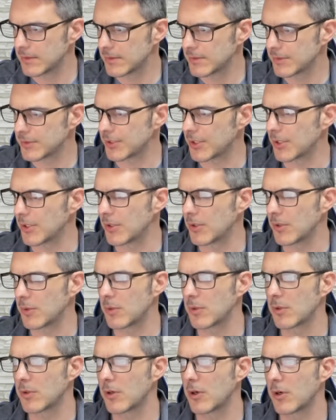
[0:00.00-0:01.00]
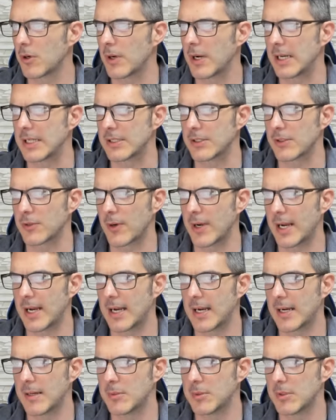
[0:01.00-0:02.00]
So we'll go ahead and
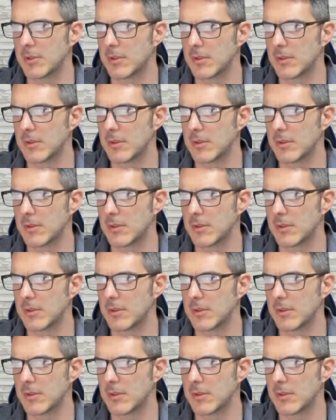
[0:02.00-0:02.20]
grab,